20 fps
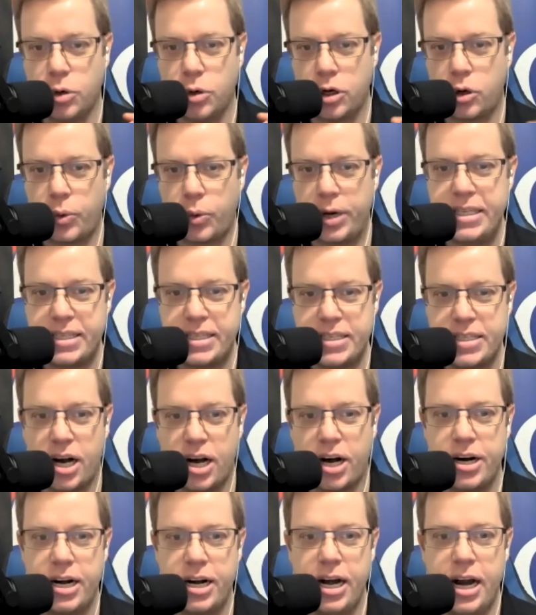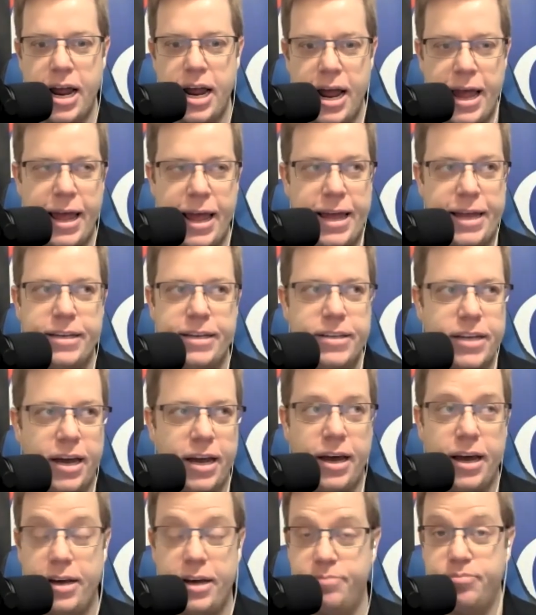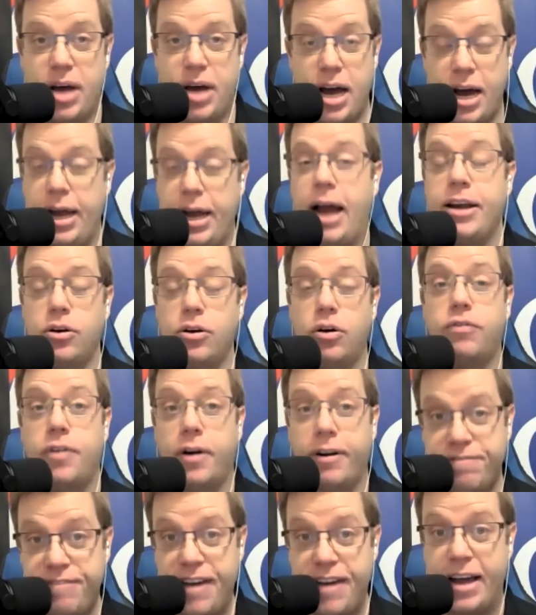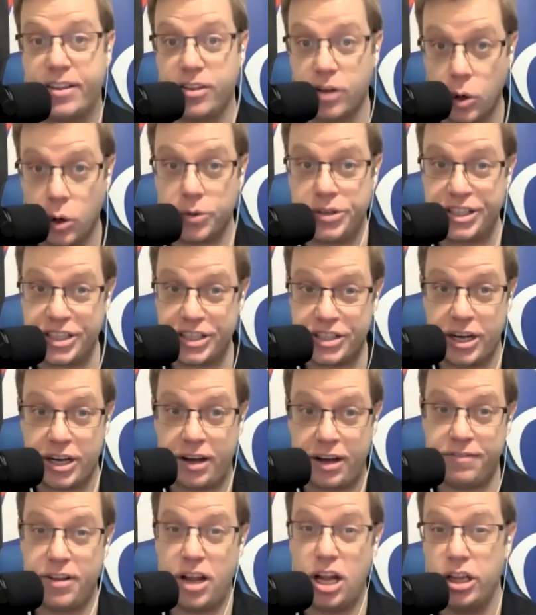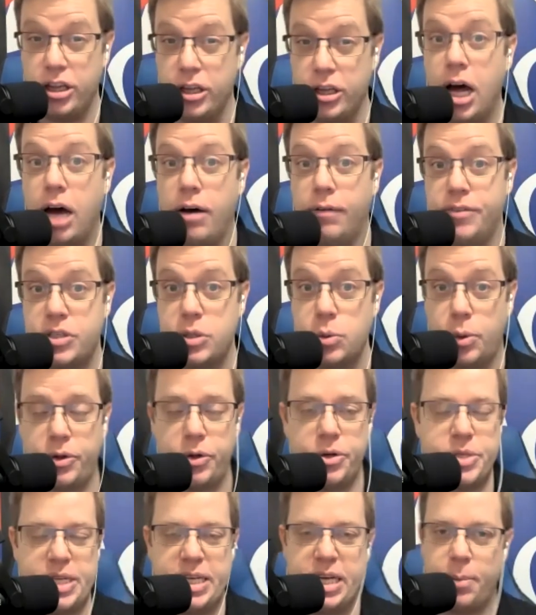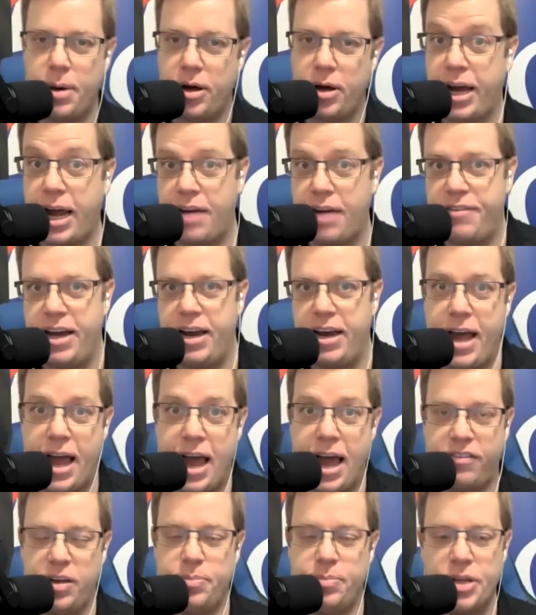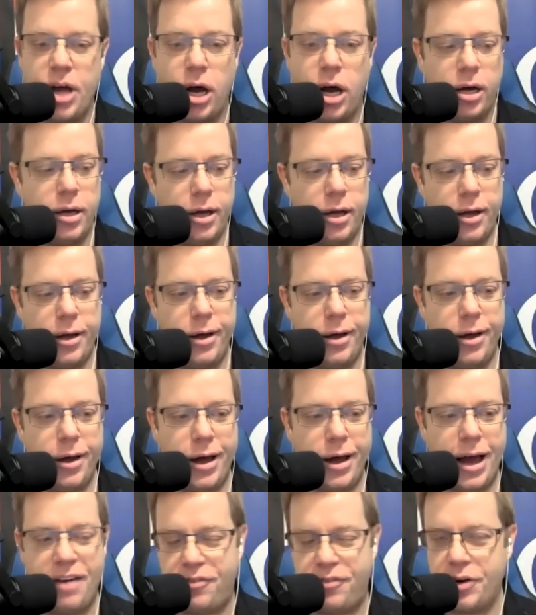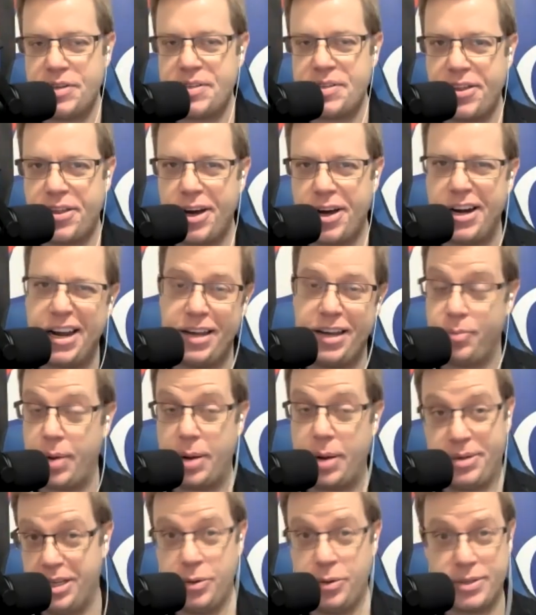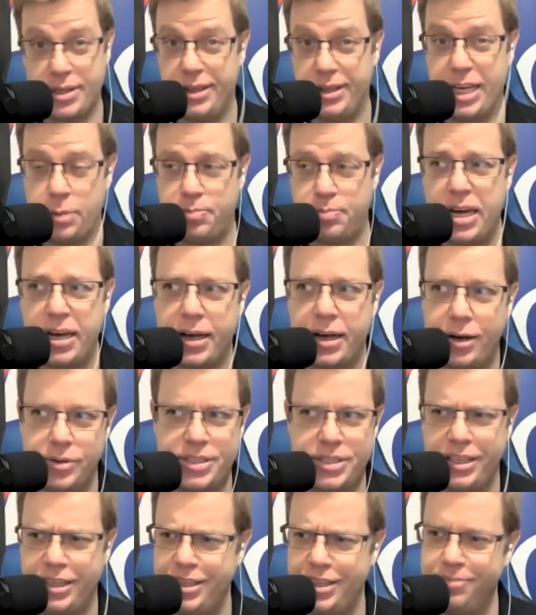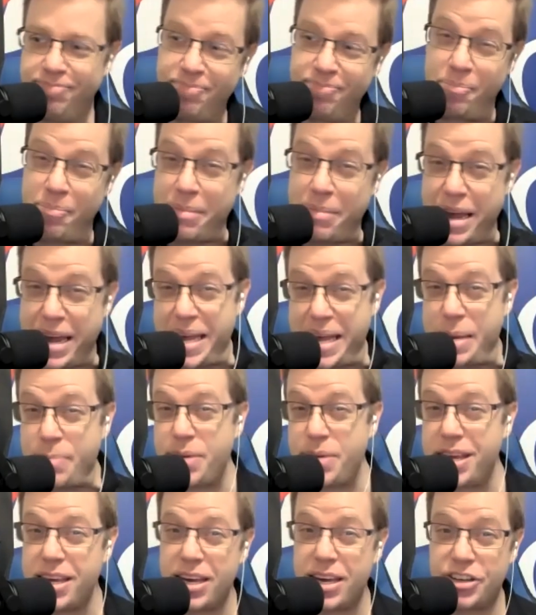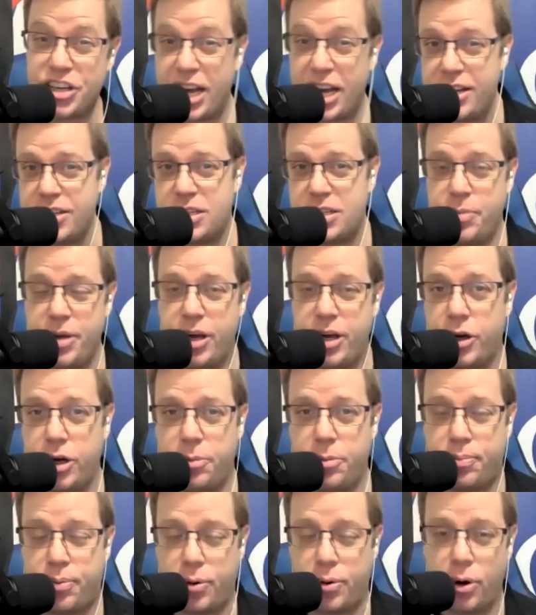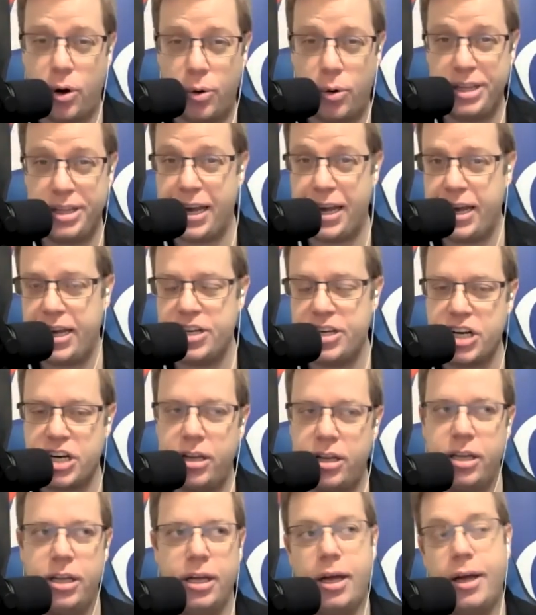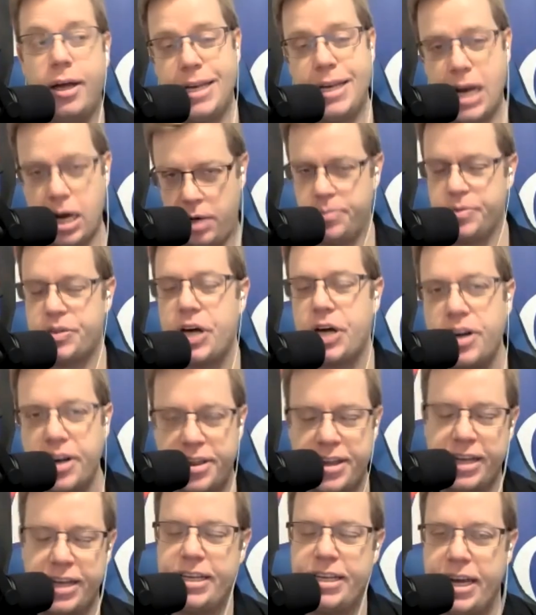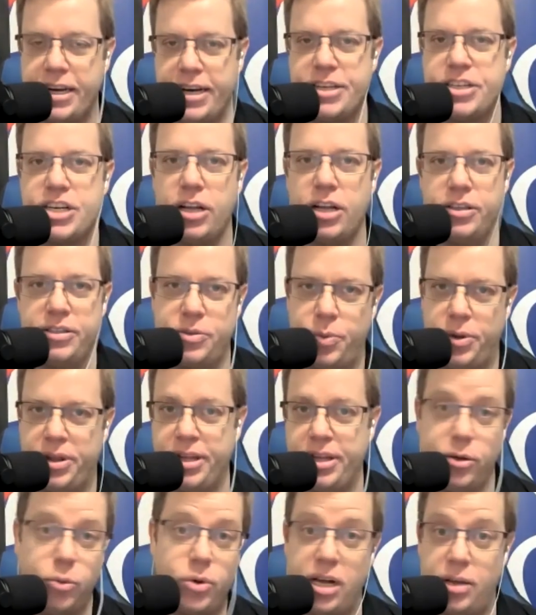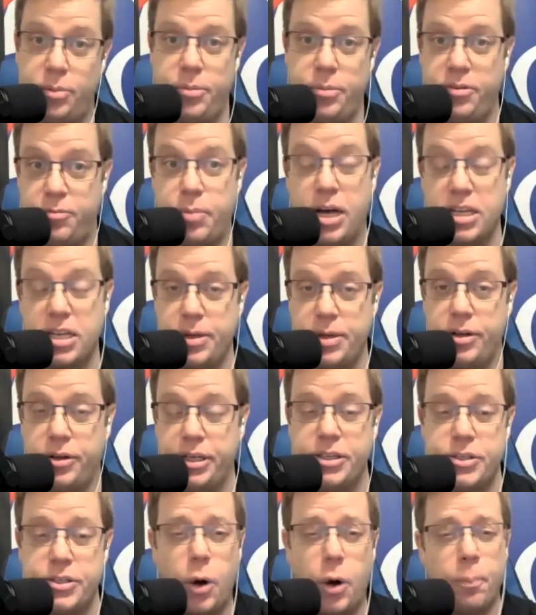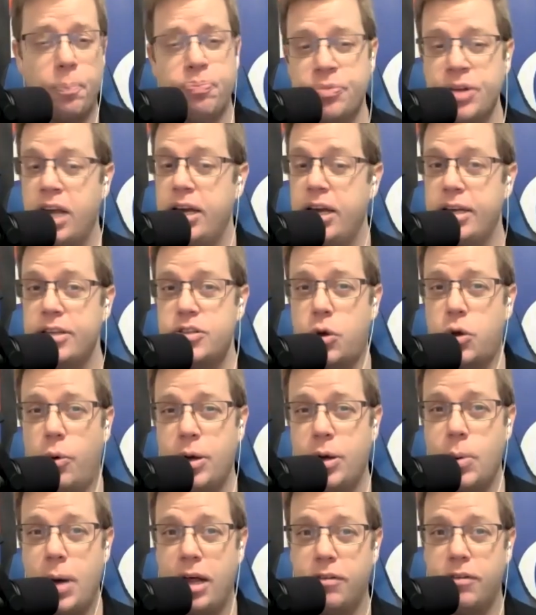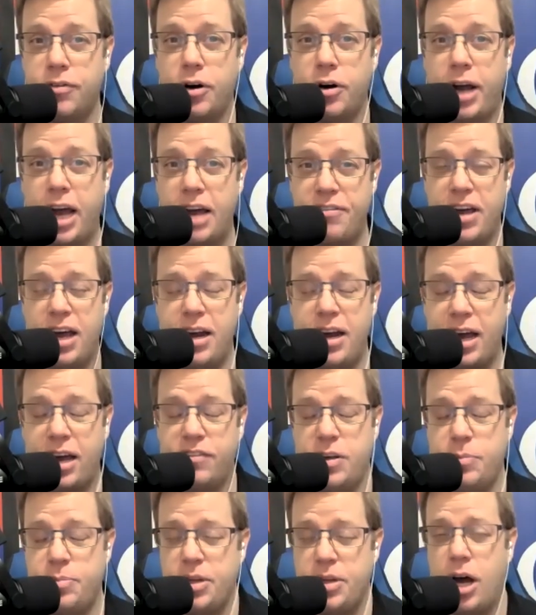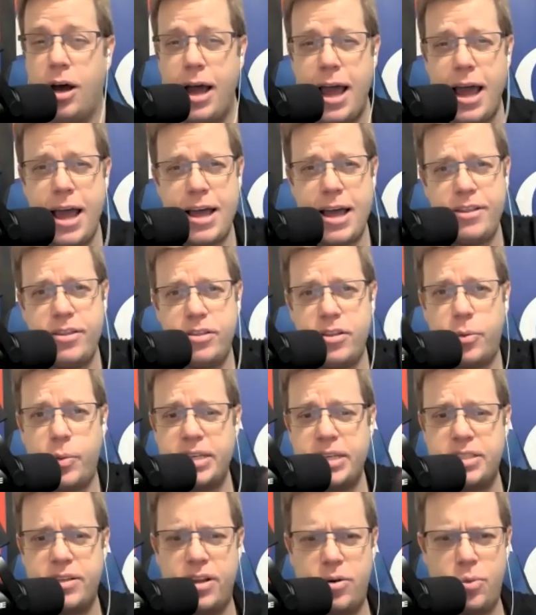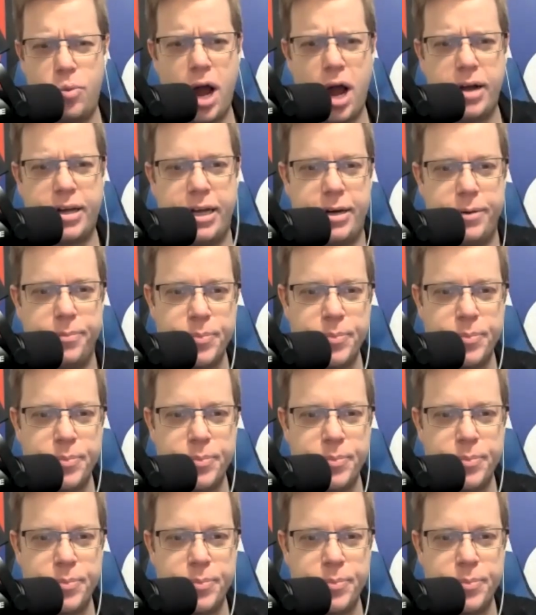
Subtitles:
a great start. And I know for a fact, the coaching staff loves what they're seeing about Raphaël Hervé-Pinard. At first I thought, hey, man, he was a late pick. I was thinking maybe a chance to be a good pro in the AHL. Now I'm starting to think the NHL is within the realm of possibility. So it's going well for Raphaël Hervé-Pinard and the rest of the Rocket.